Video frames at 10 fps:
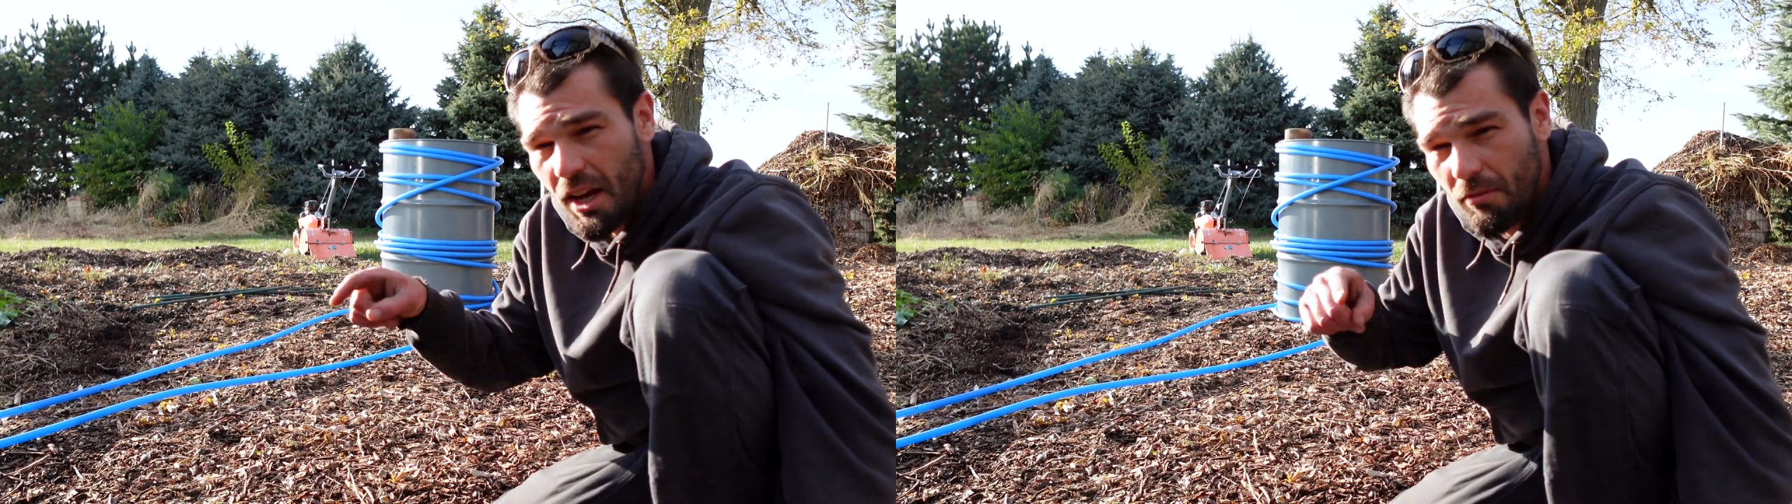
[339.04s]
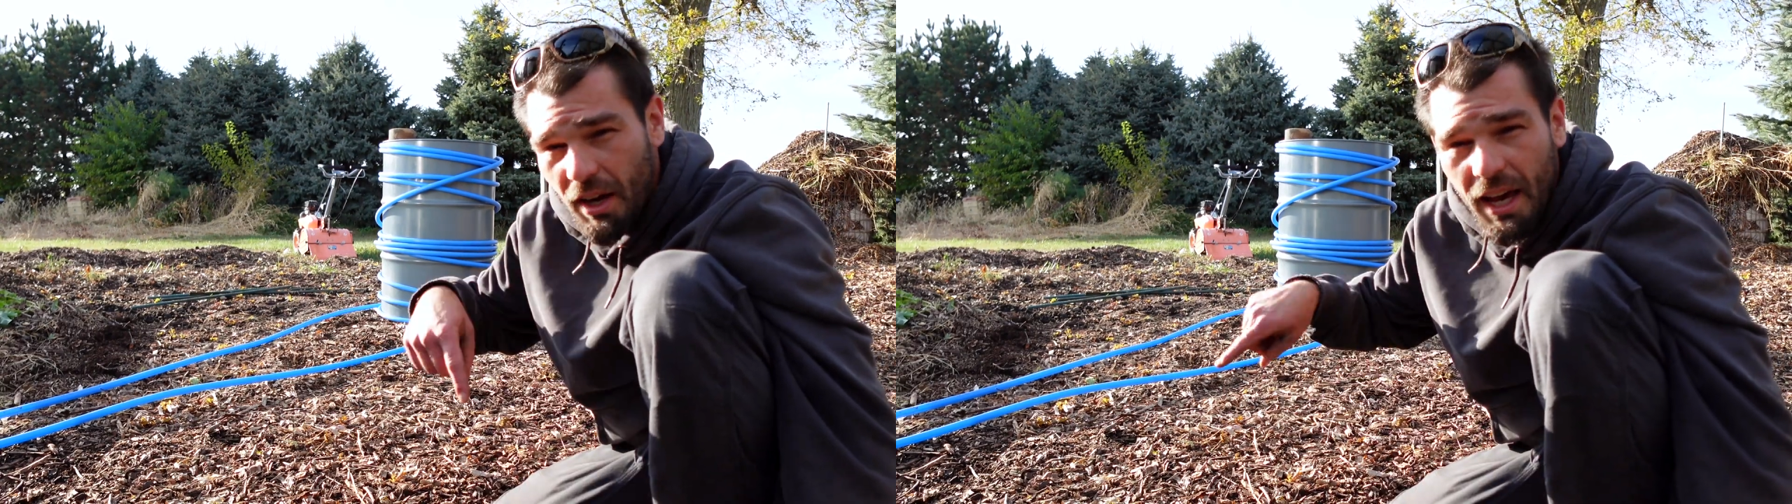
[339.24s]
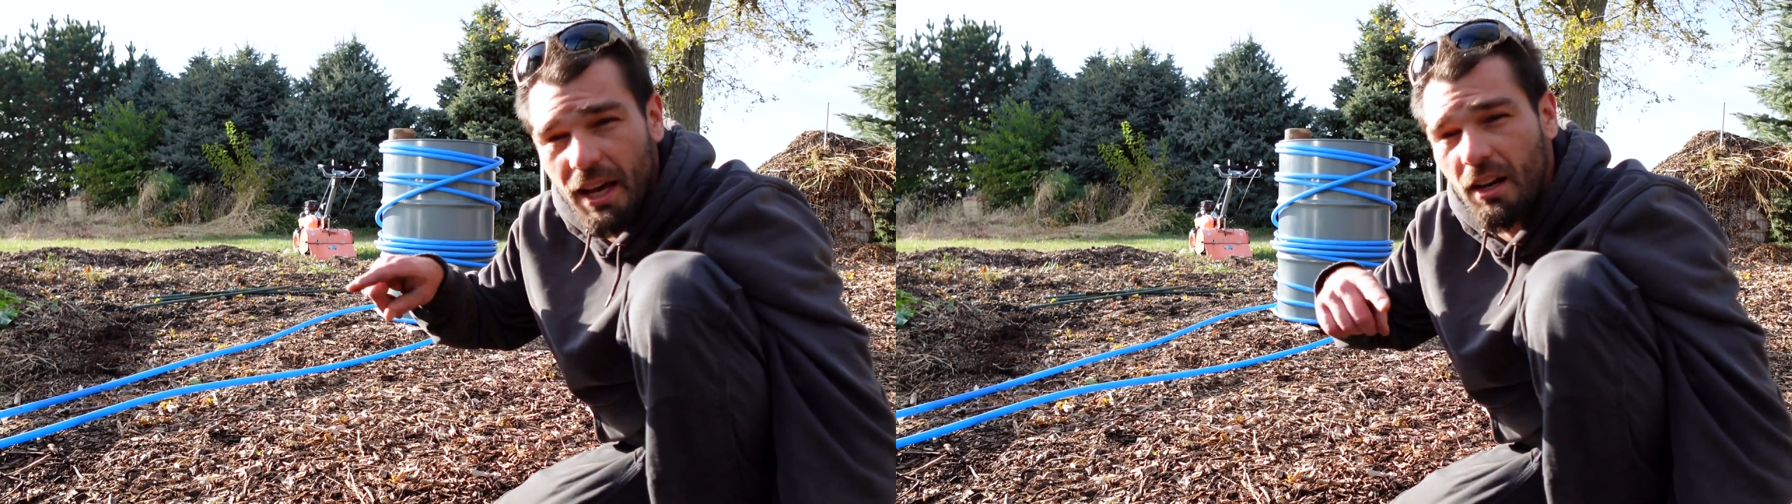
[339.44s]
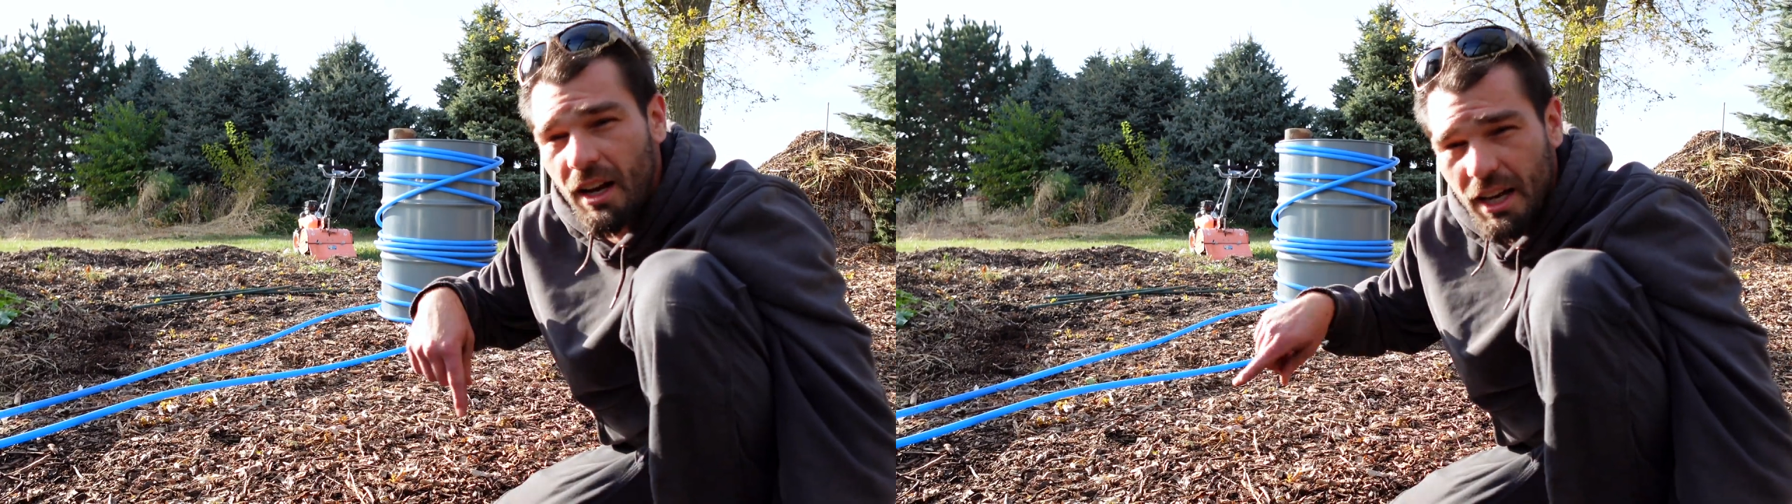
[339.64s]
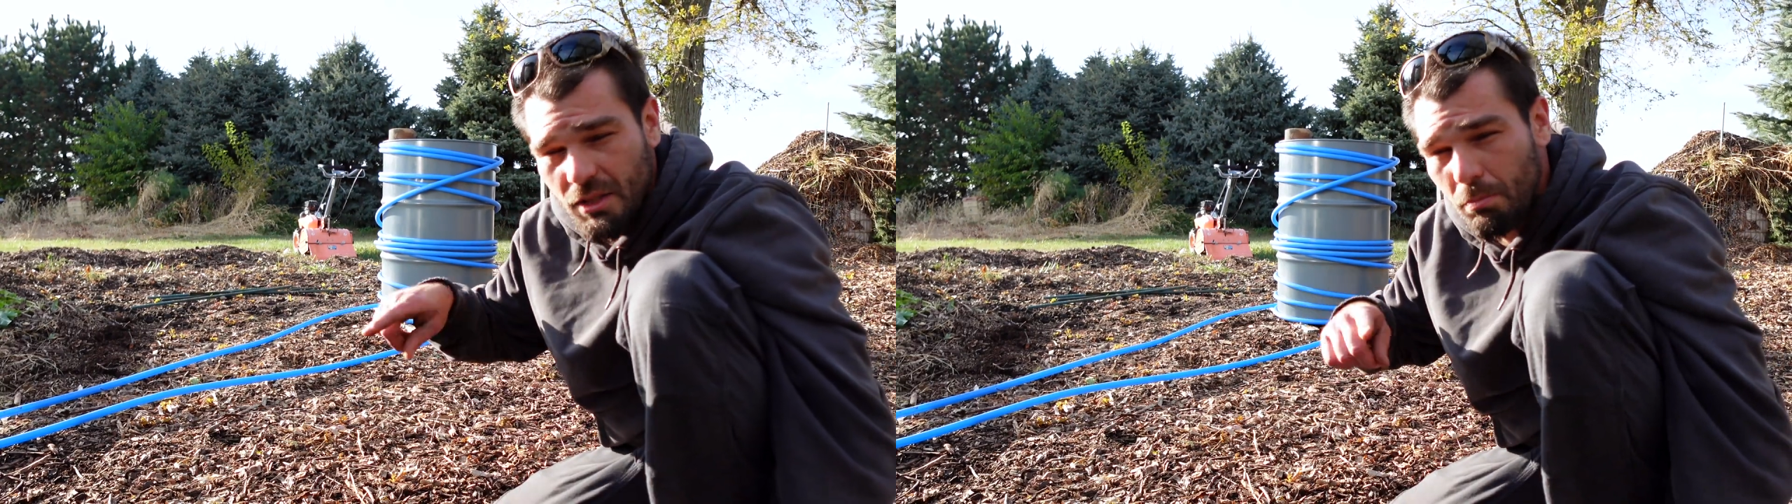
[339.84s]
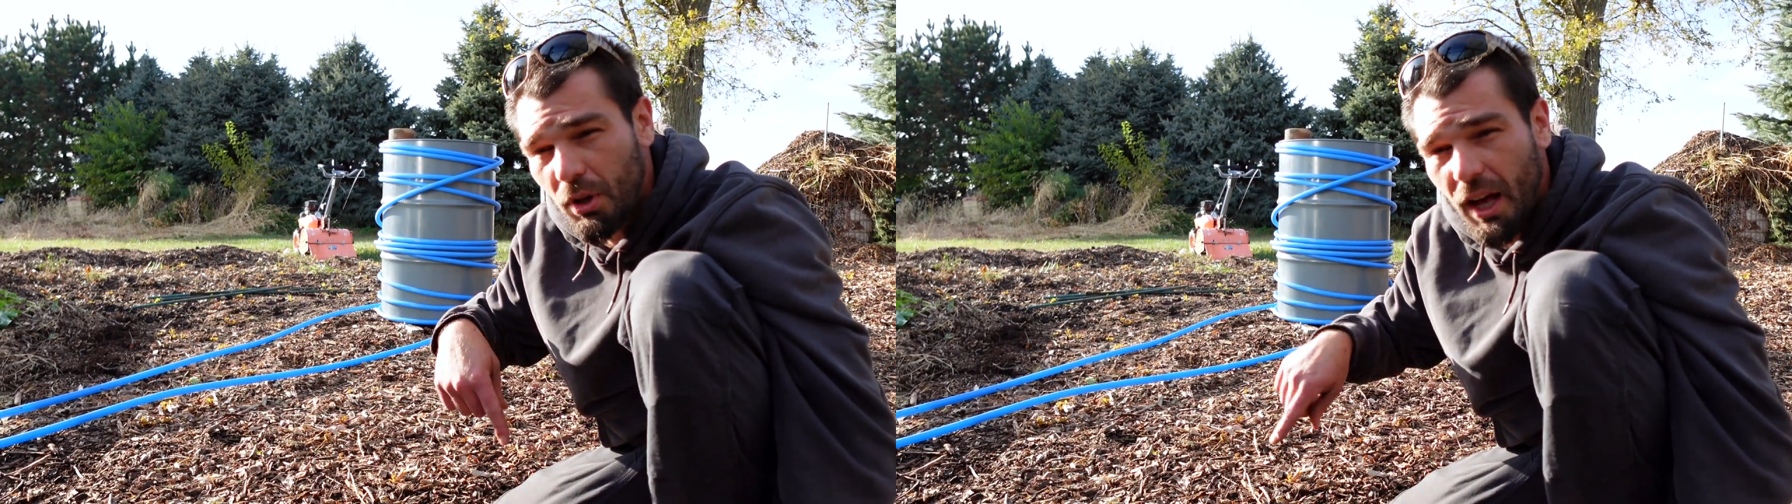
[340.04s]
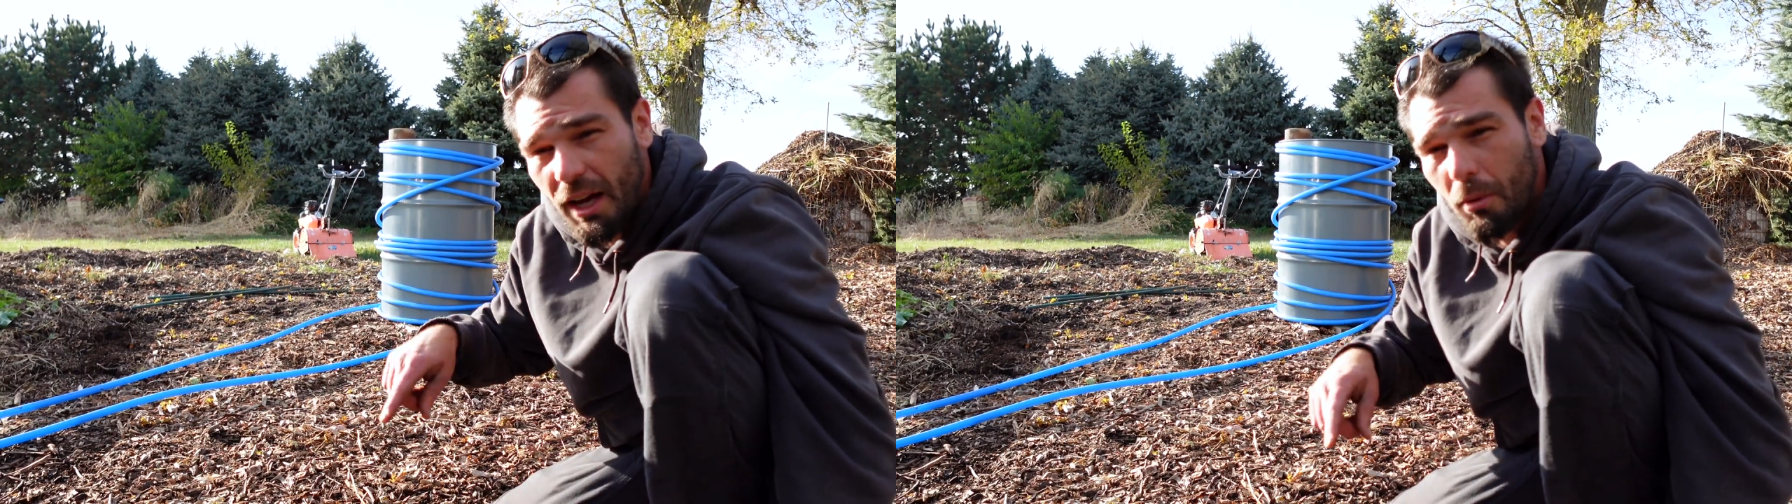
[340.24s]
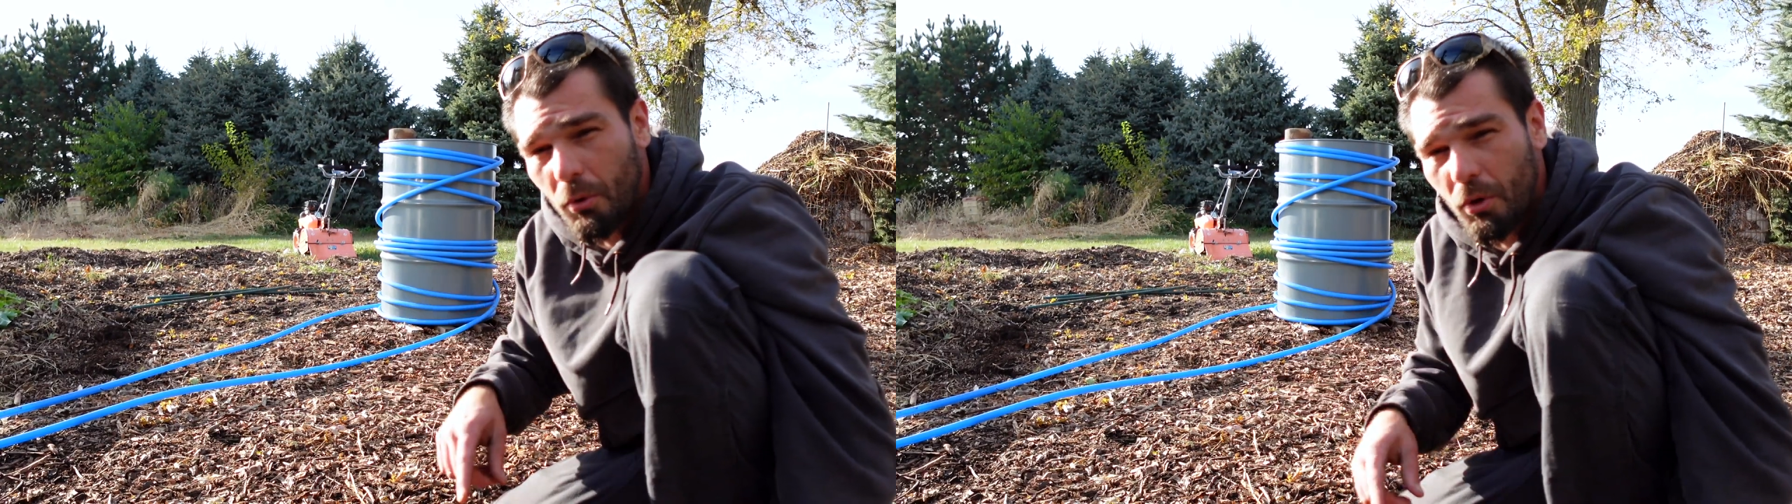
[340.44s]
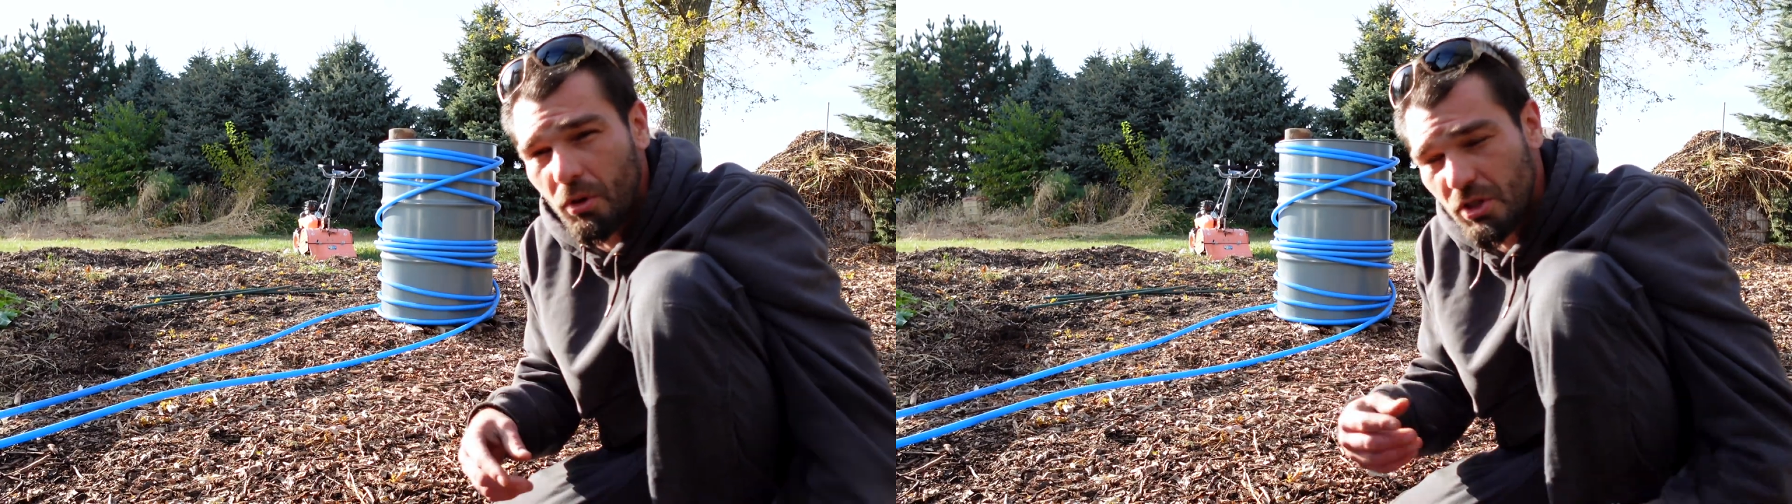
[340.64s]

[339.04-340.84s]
If I had a nice pliable,